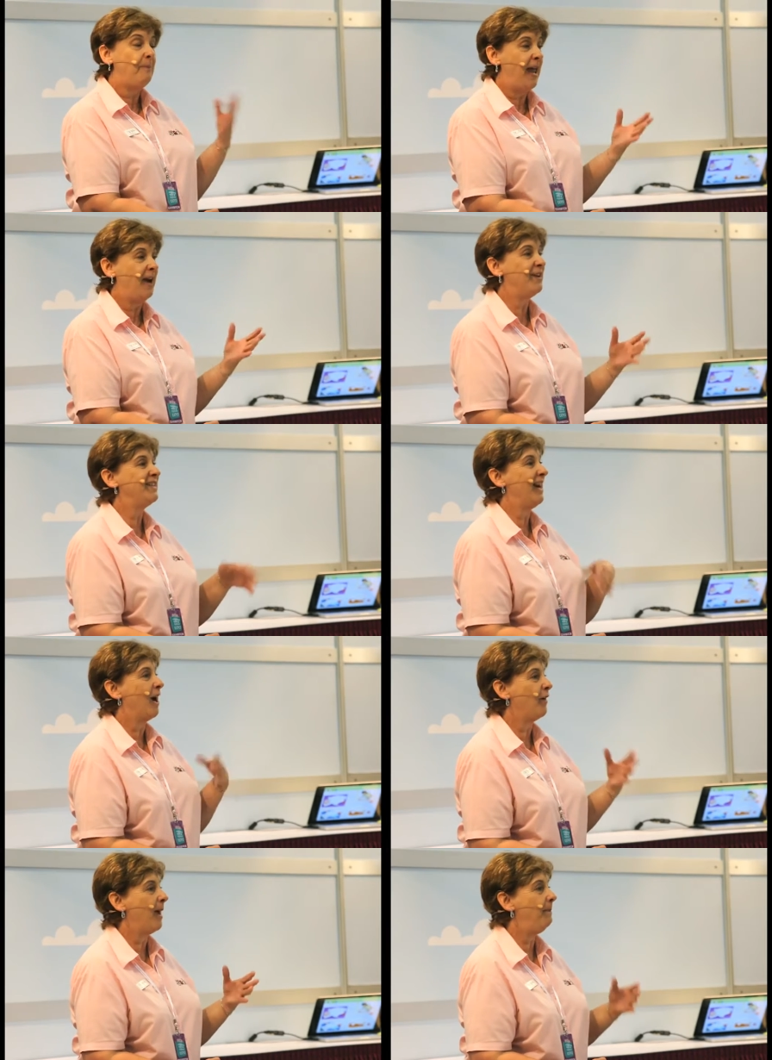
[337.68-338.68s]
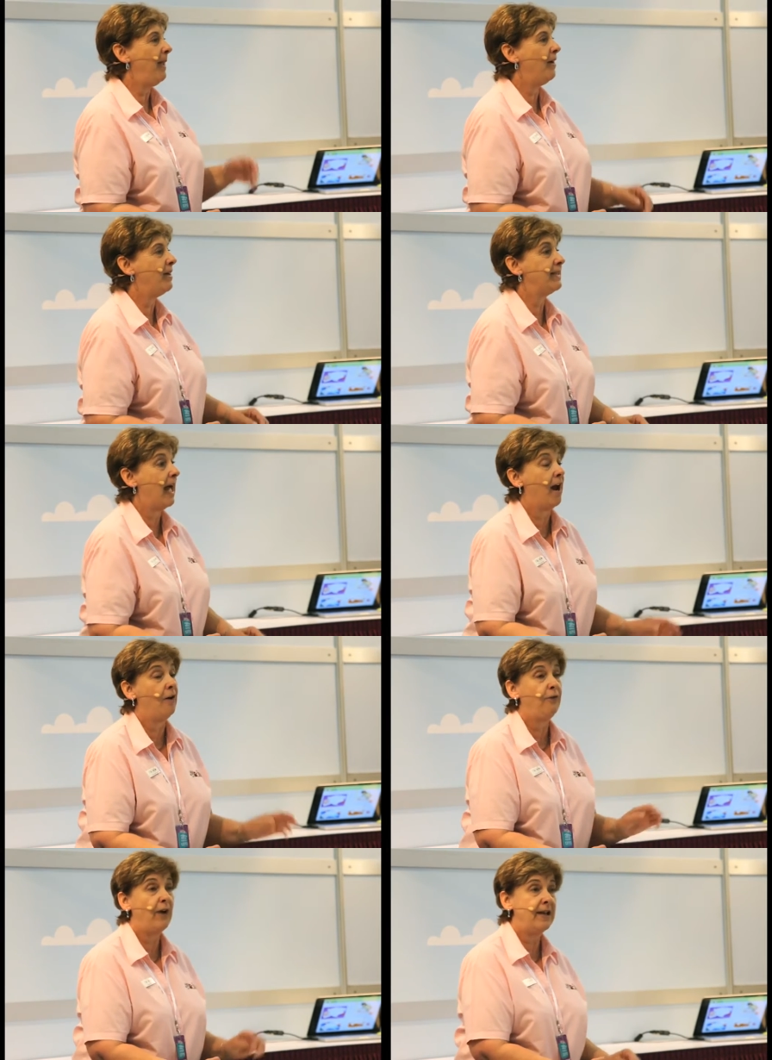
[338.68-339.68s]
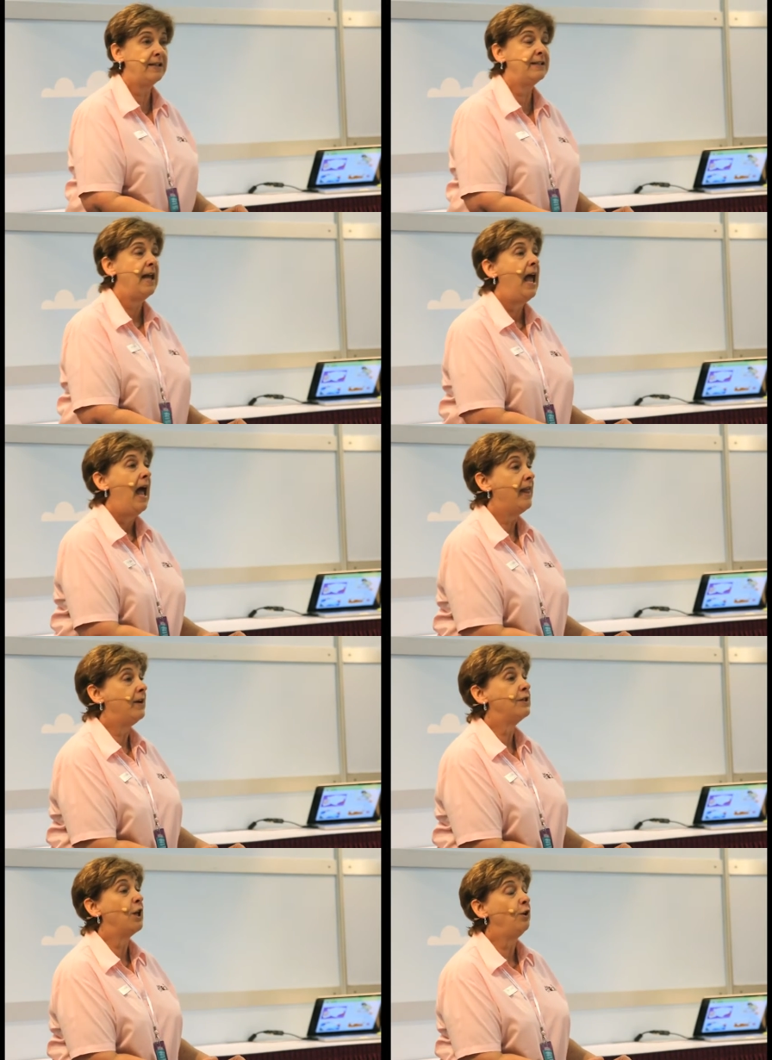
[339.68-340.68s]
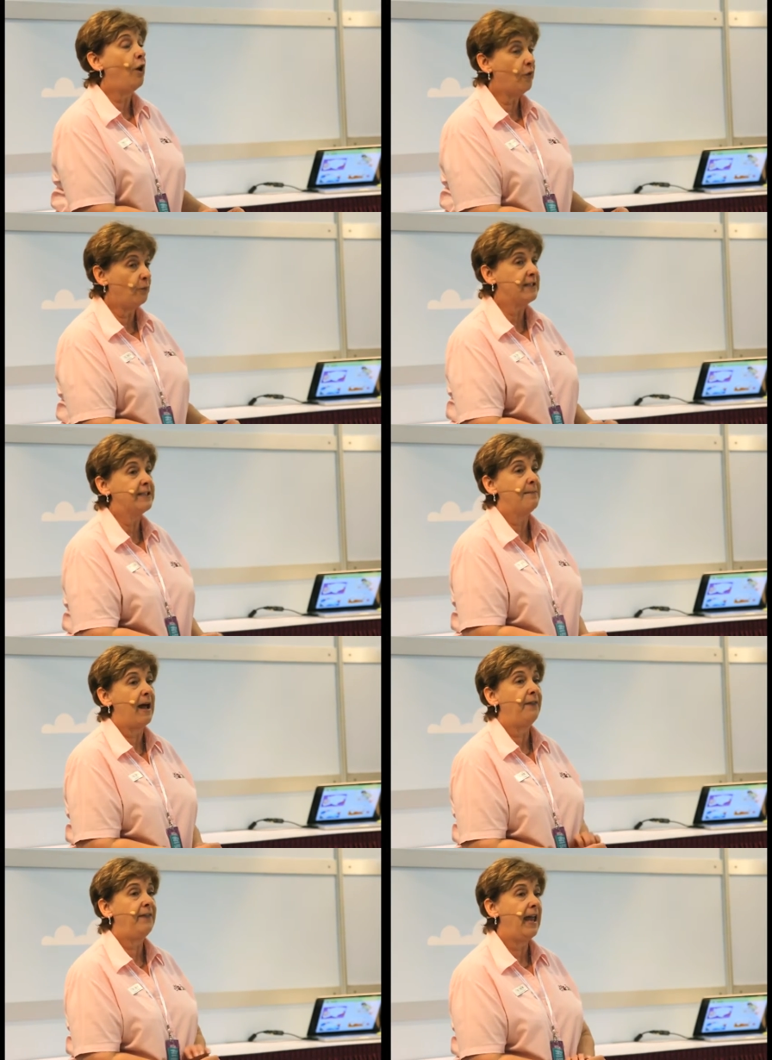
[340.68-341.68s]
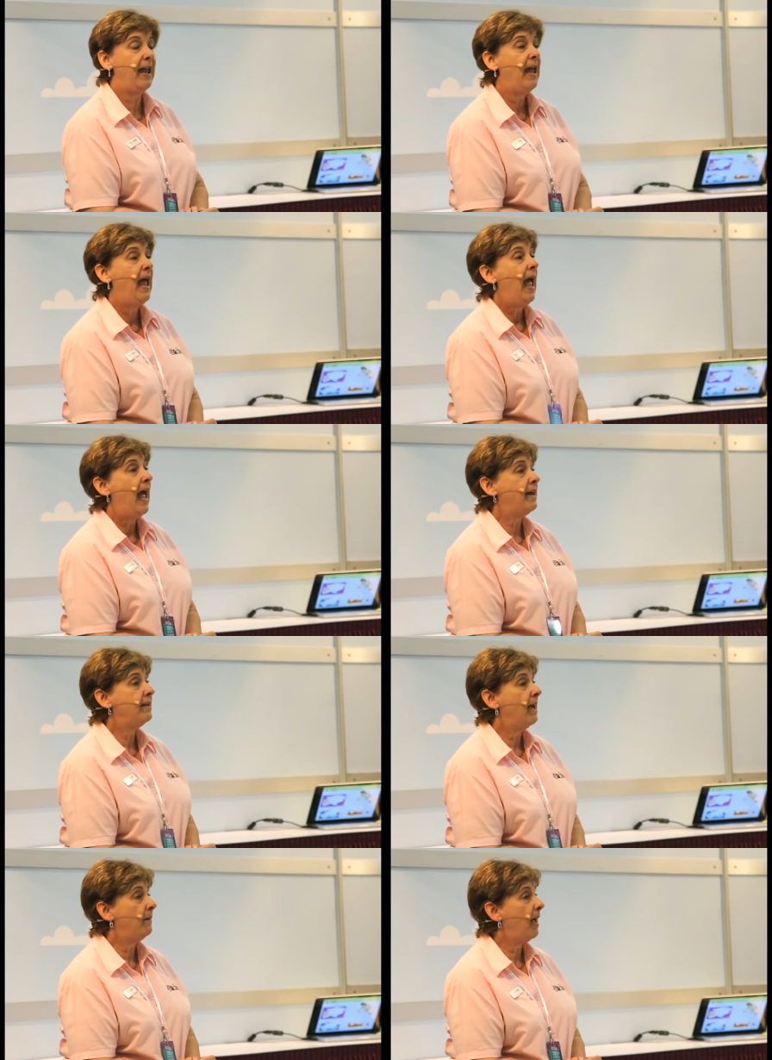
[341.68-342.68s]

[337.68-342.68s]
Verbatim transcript: parents and our grandparents and our friends, and there is a lot of wisdom out there. And